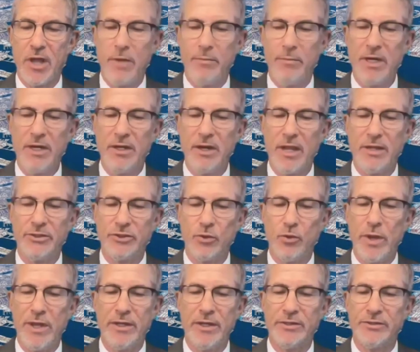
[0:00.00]
How many days a
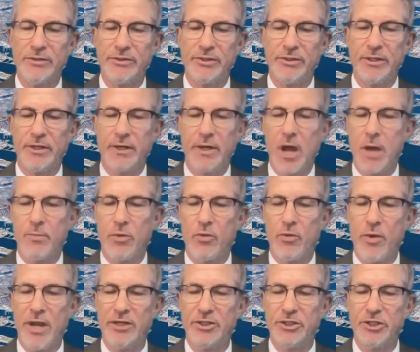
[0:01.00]
week is it in
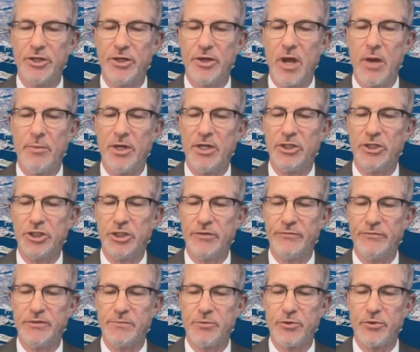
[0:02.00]
operation? How many
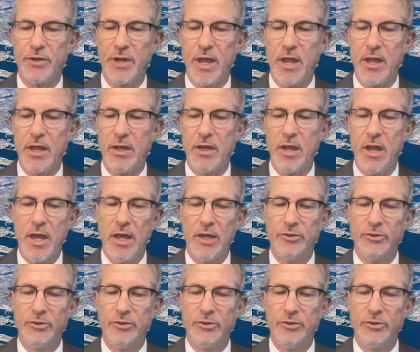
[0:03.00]
shifts per day?